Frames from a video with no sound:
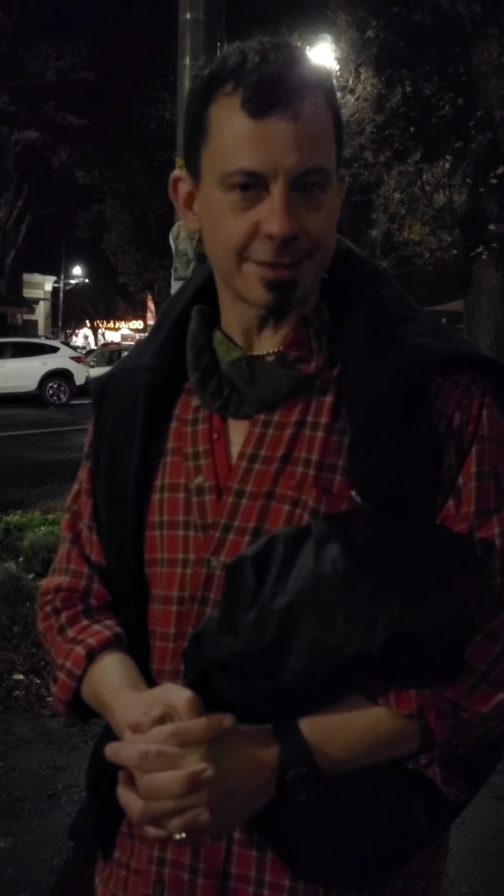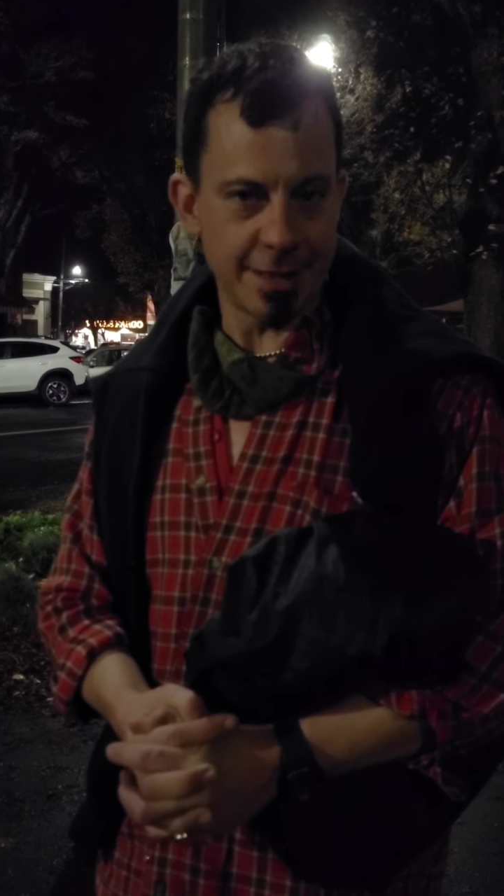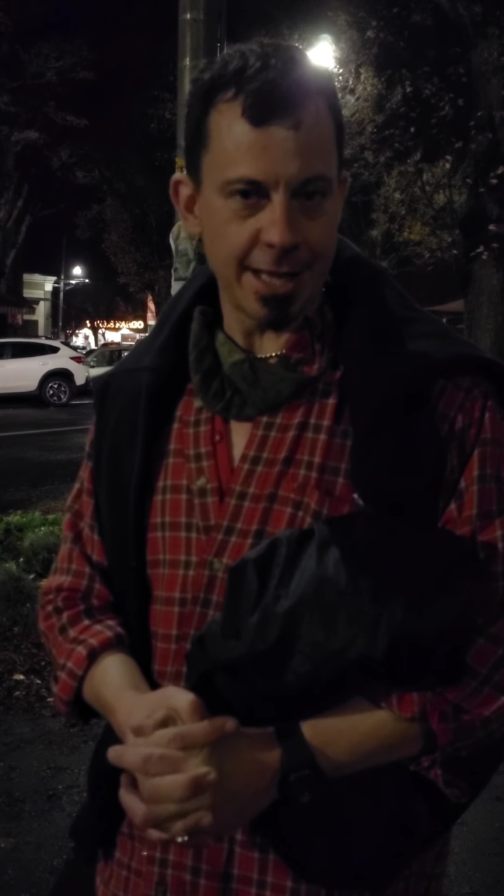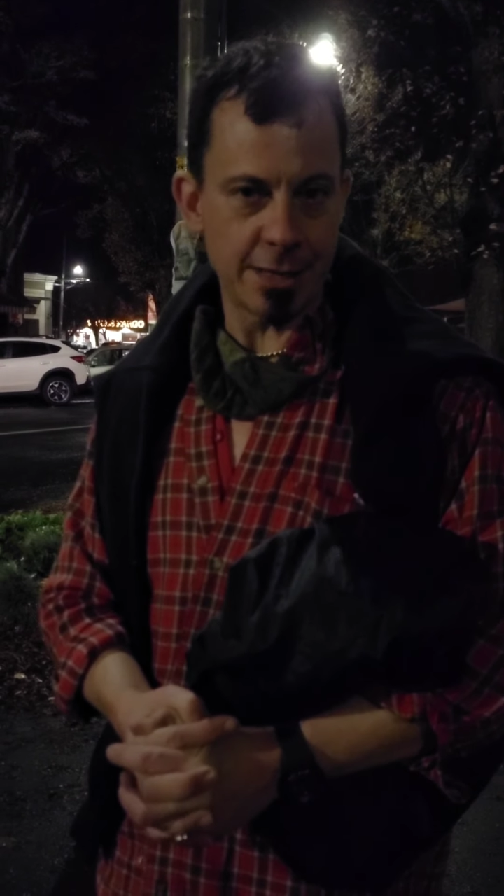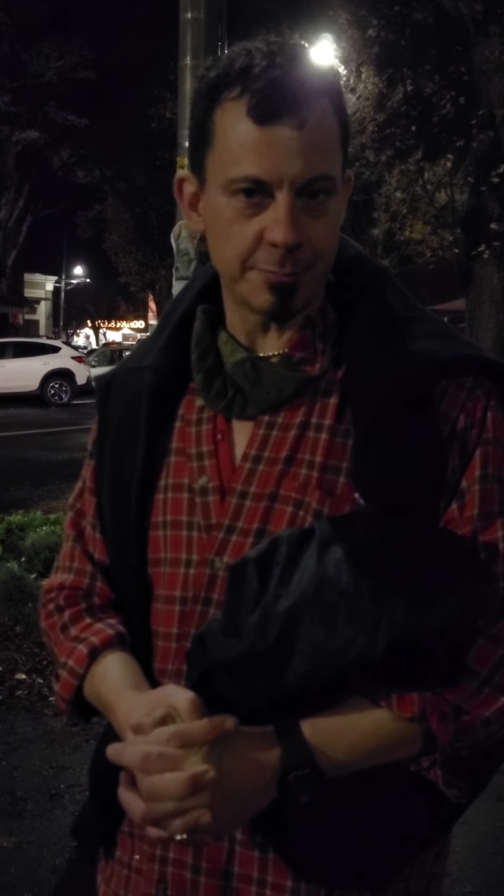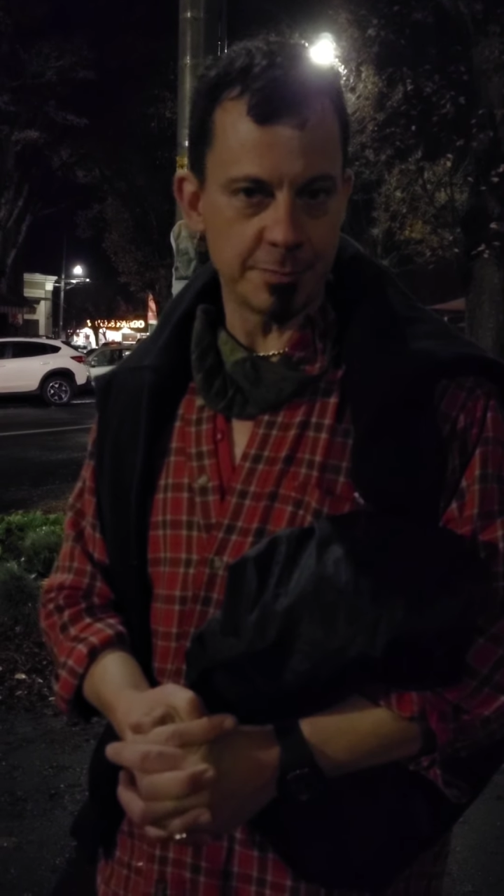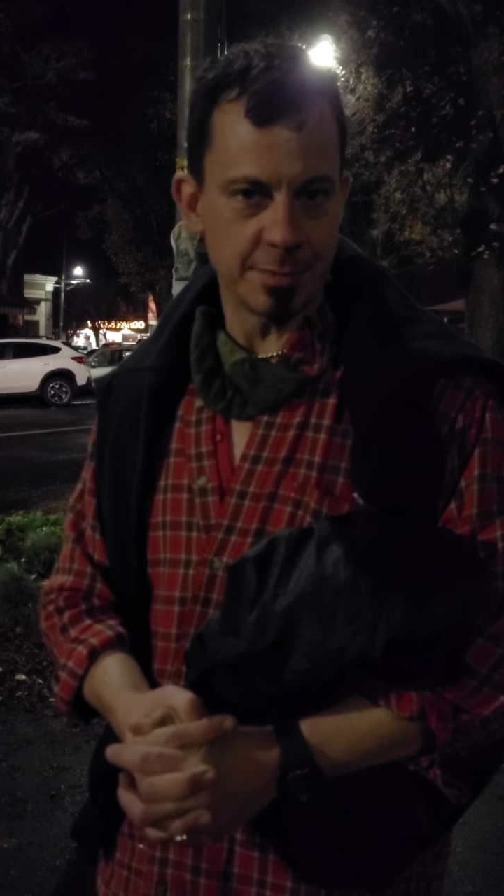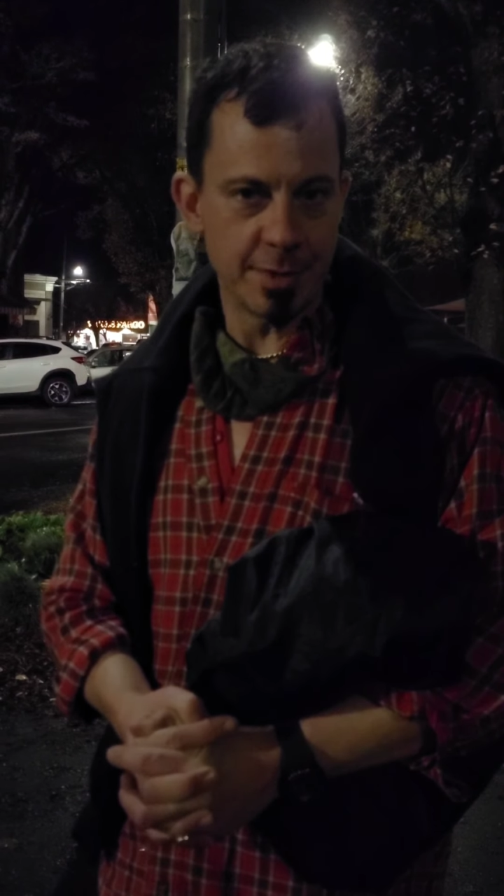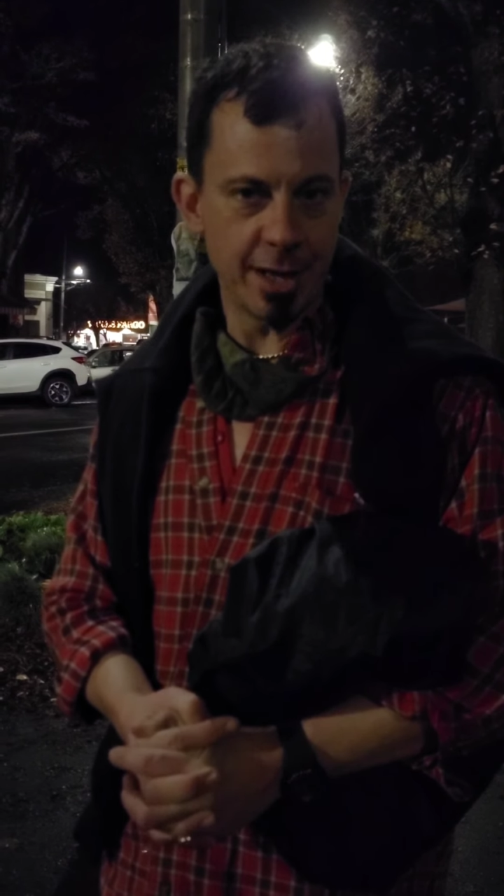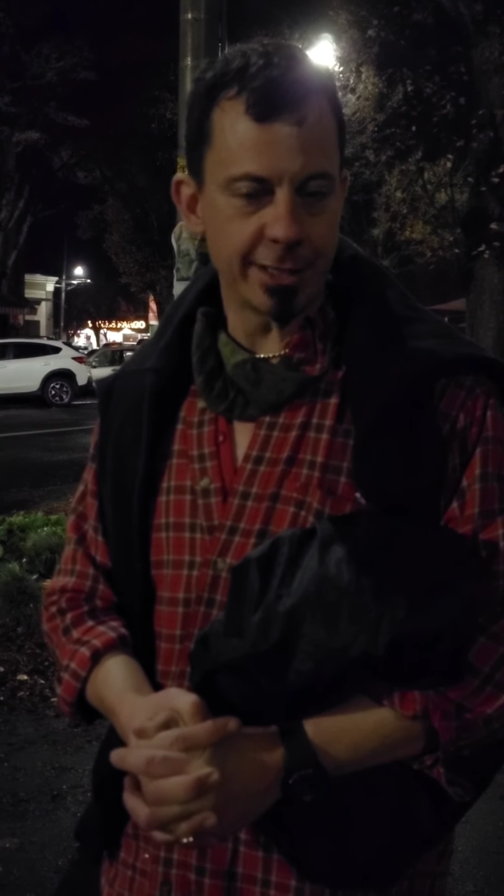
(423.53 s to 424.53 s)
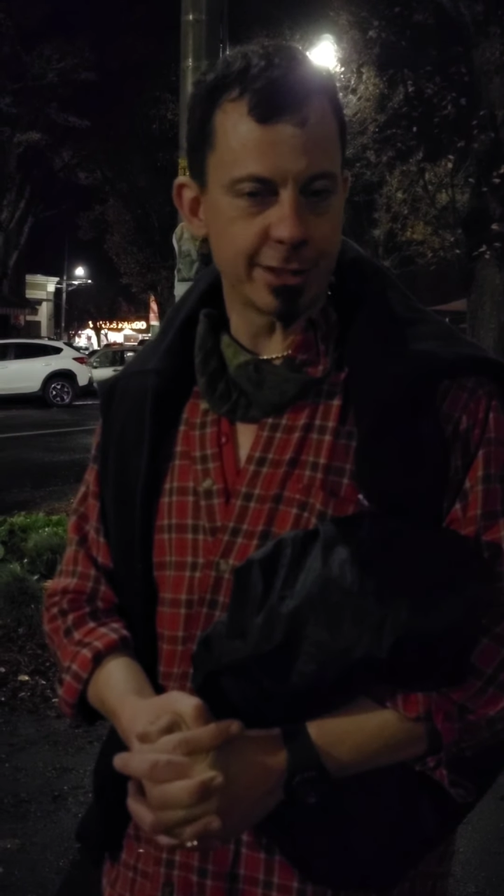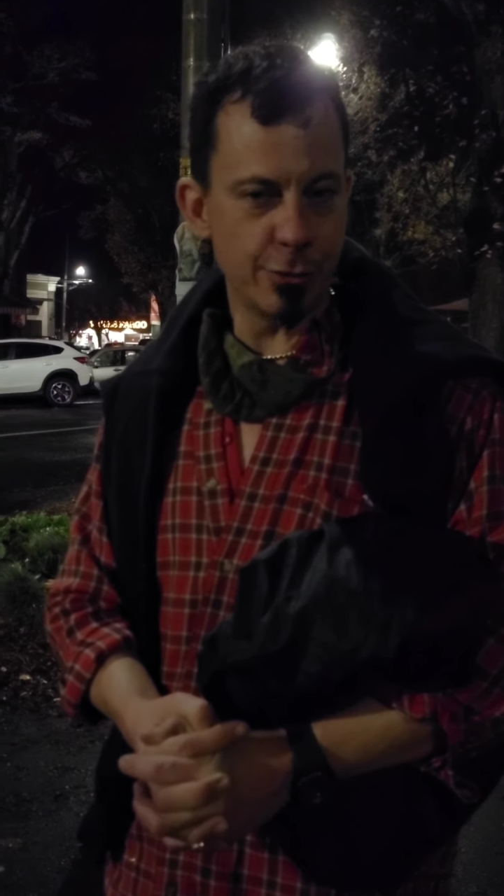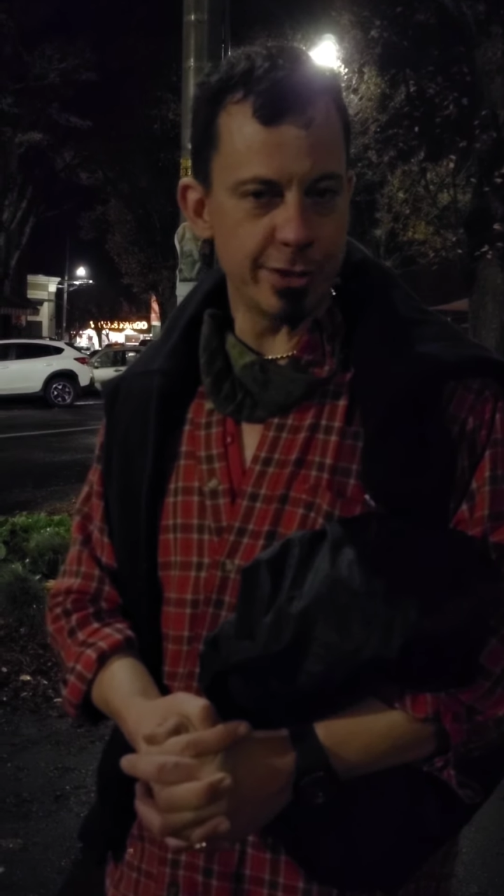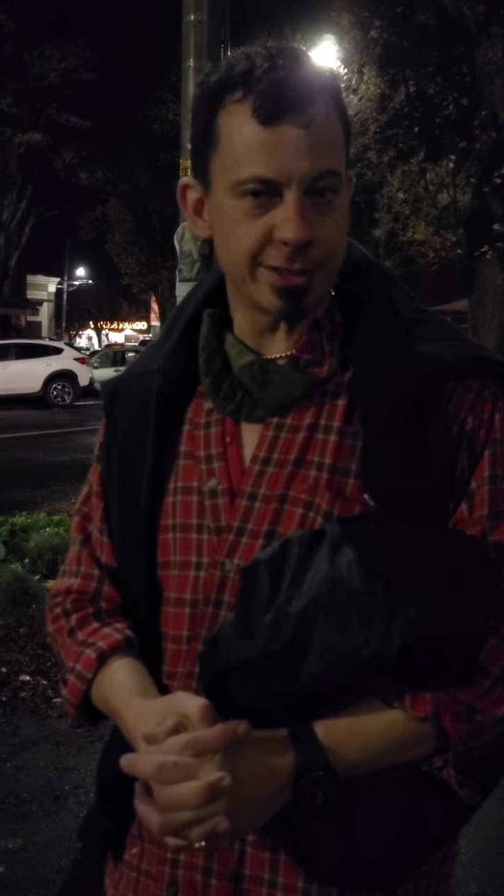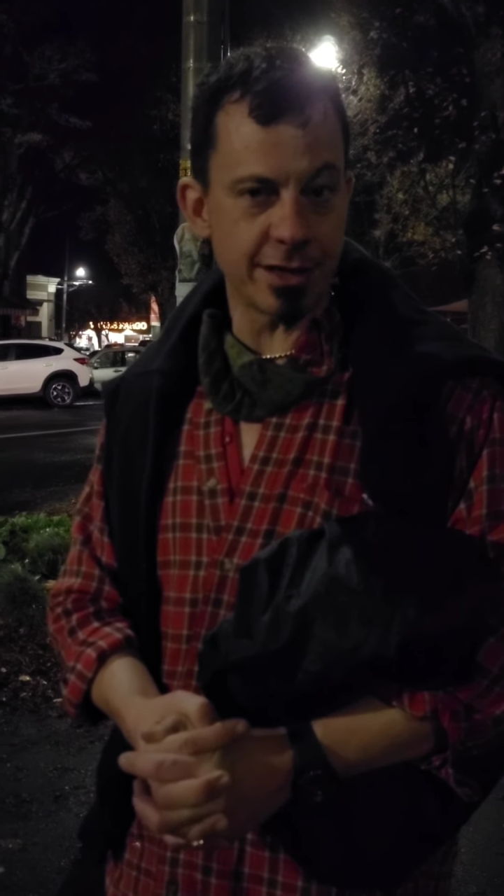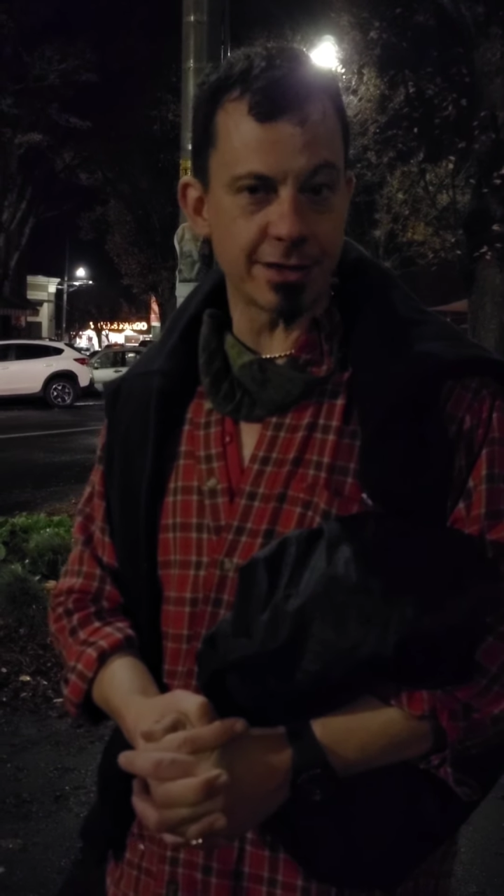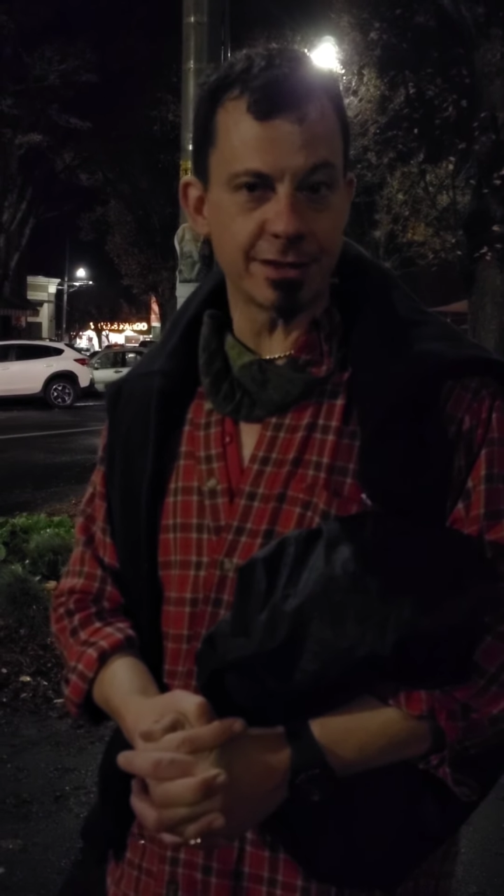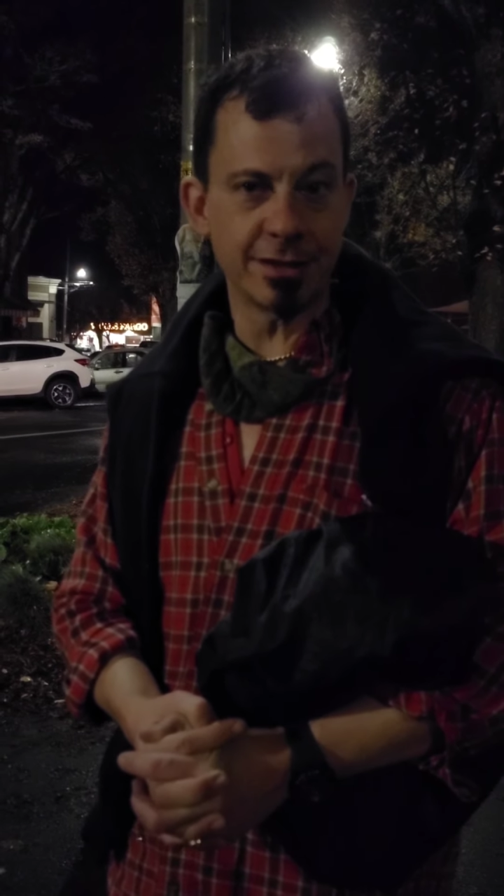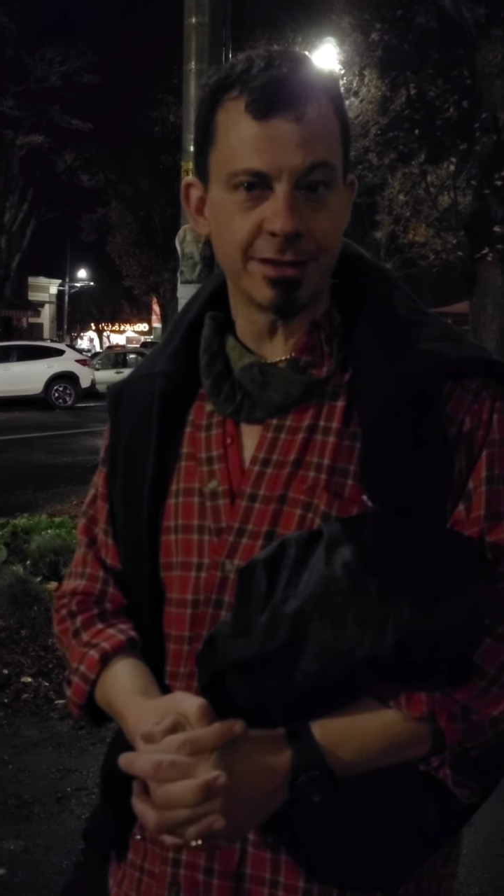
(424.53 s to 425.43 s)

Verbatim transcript: clam and a geoduck